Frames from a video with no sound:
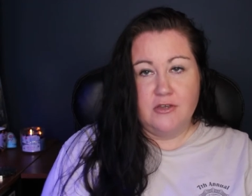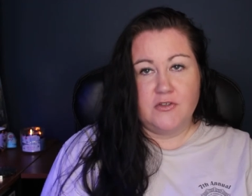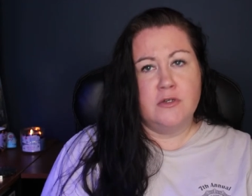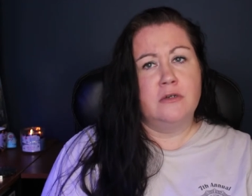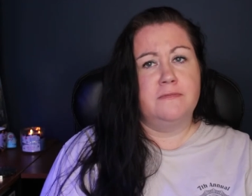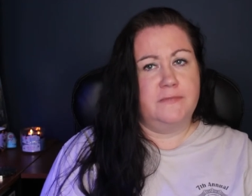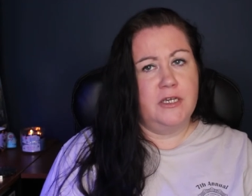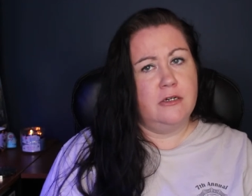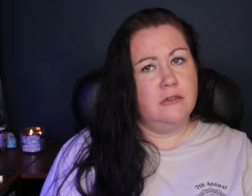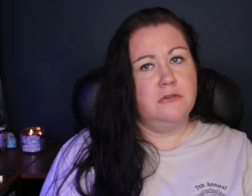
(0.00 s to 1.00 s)
So
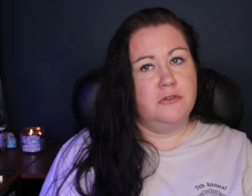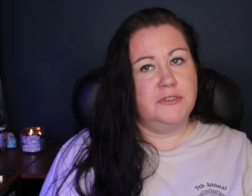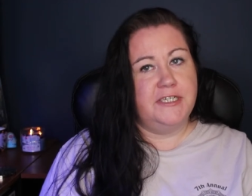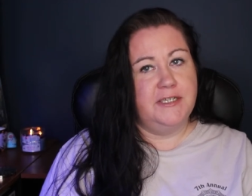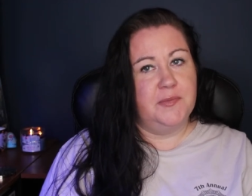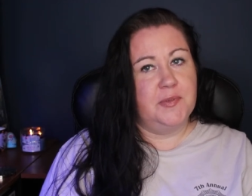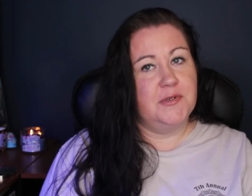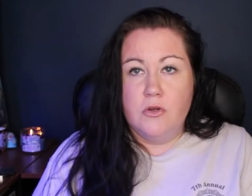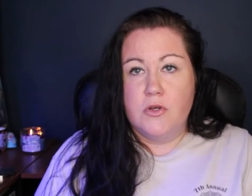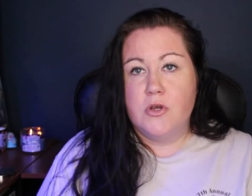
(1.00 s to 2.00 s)
they earn their keep.
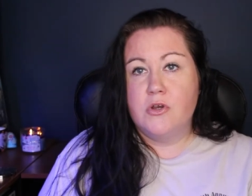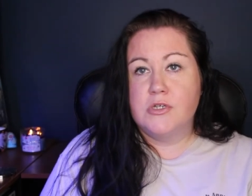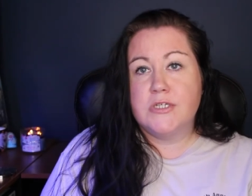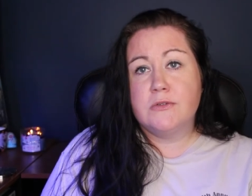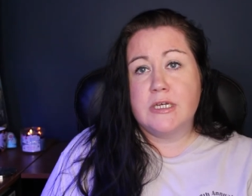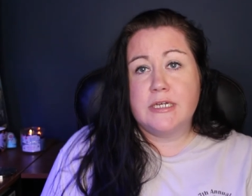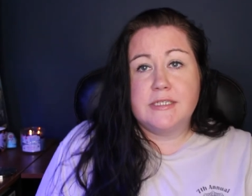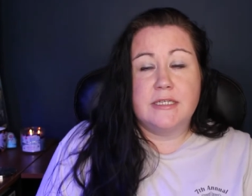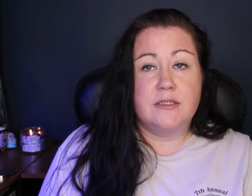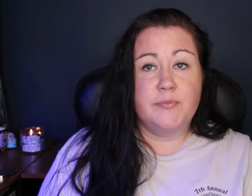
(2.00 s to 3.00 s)
So like I
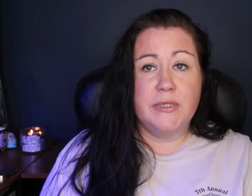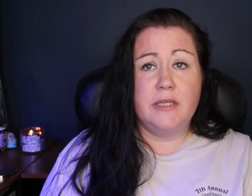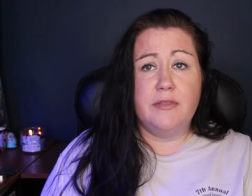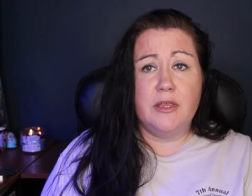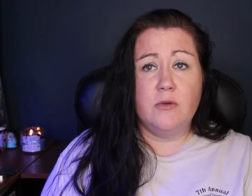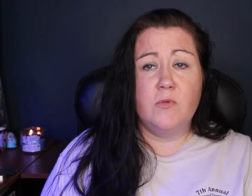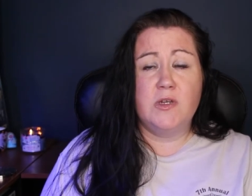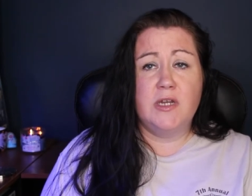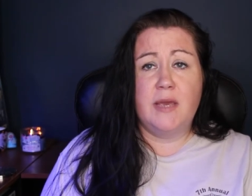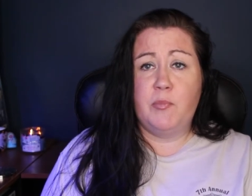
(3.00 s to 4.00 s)
said, the big thing
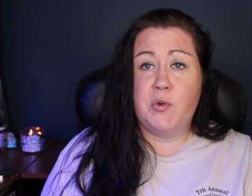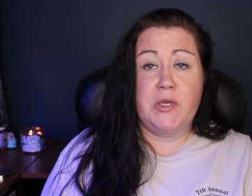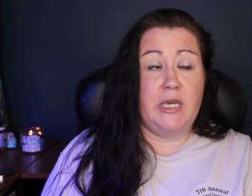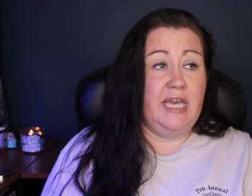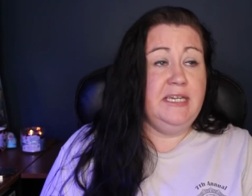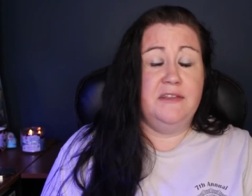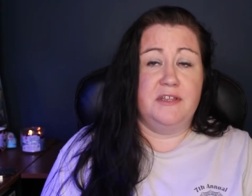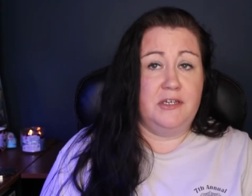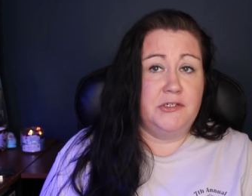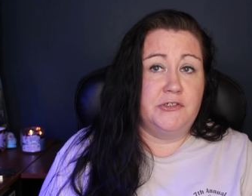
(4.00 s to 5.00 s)
when putting
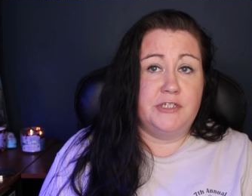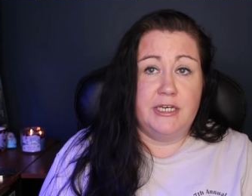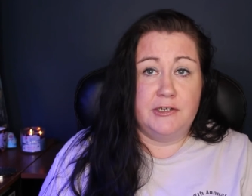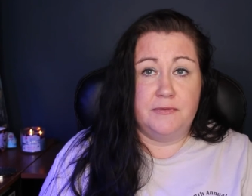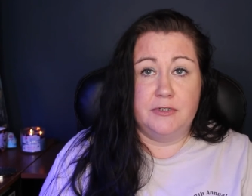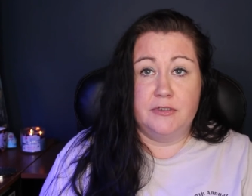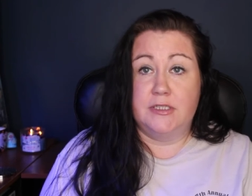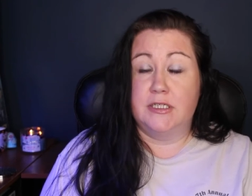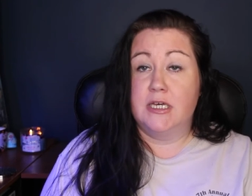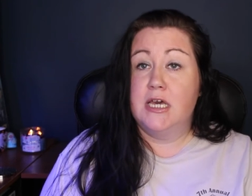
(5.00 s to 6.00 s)
anything in your tank
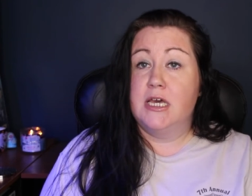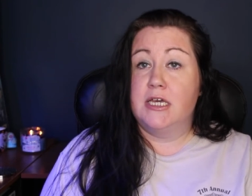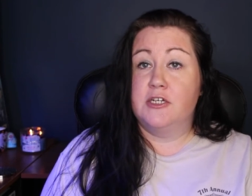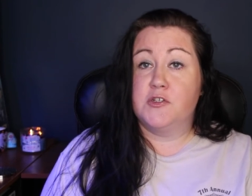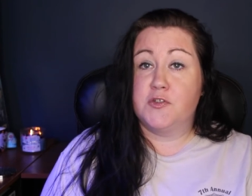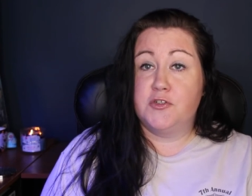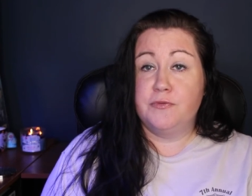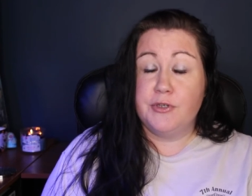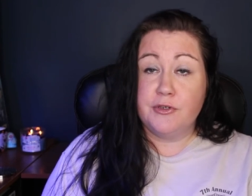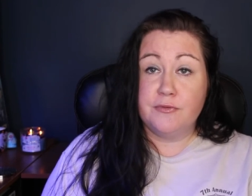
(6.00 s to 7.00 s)
really is
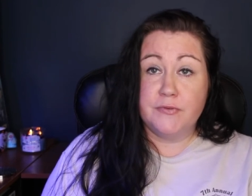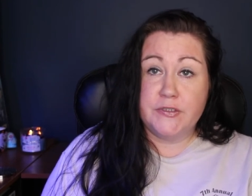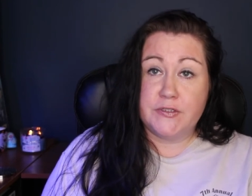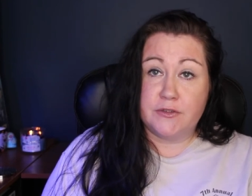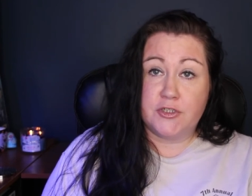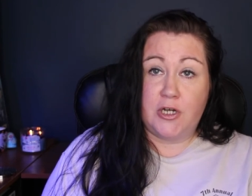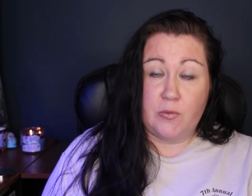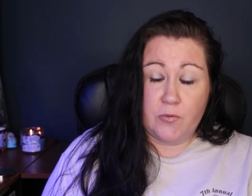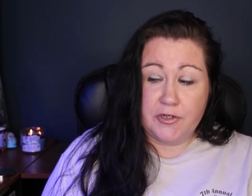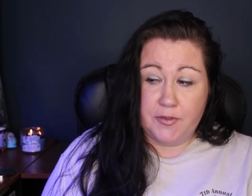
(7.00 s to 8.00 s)
doing your research
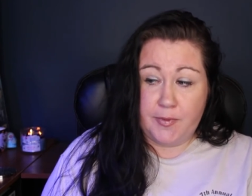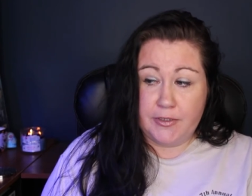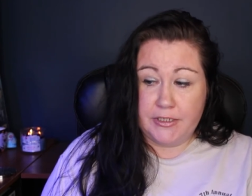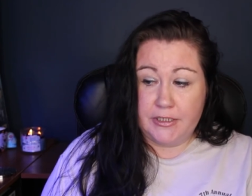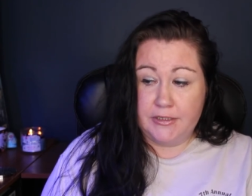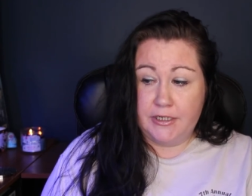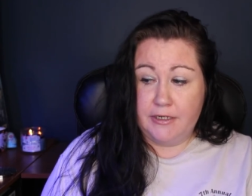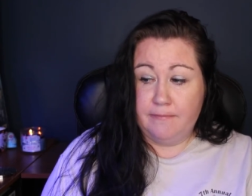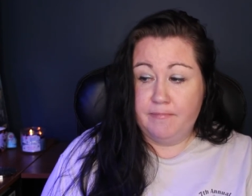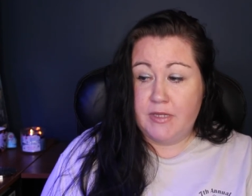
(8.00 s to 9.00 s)
on what you're putting in
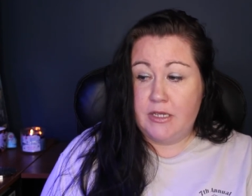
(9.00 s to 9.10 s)
there.